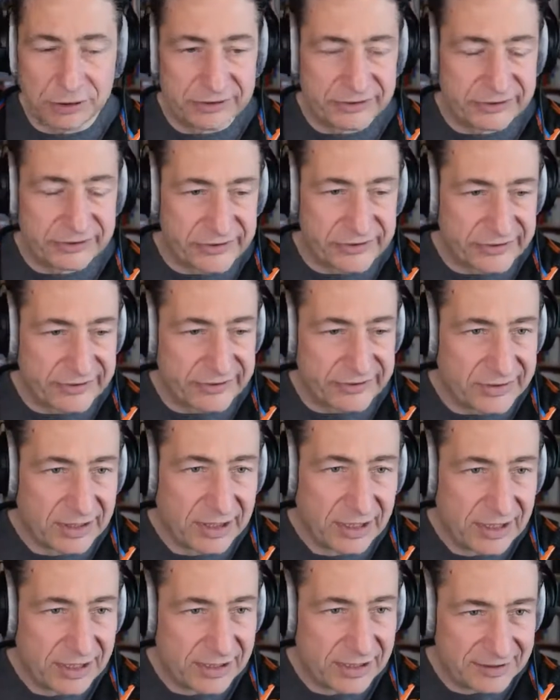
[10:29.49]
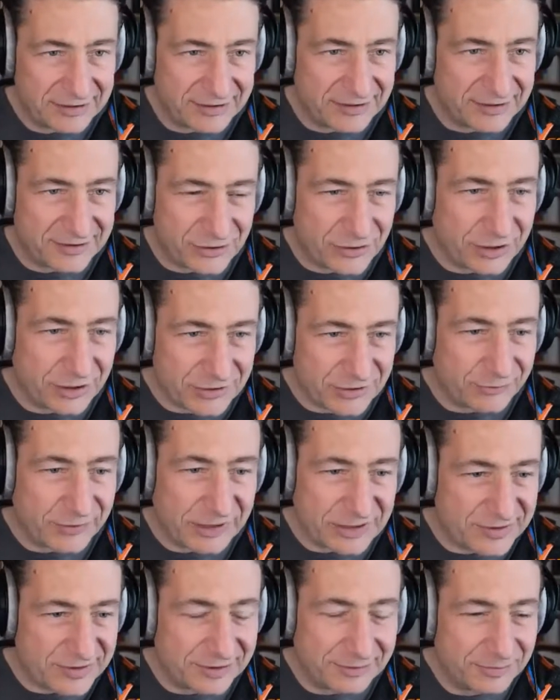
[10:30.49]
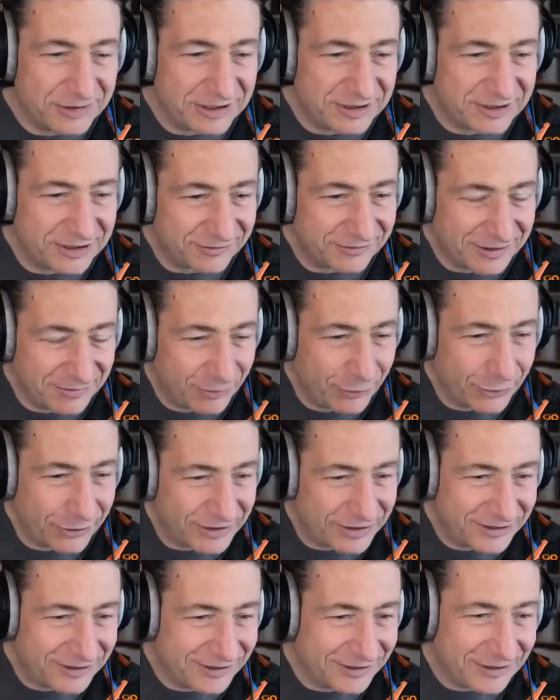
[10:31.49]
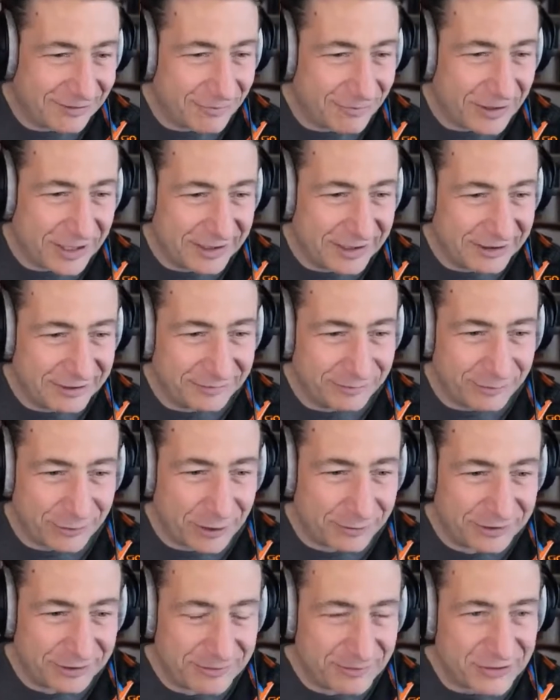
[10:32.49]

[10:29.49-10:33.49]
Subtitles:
Is this just Western media reporting minor problems,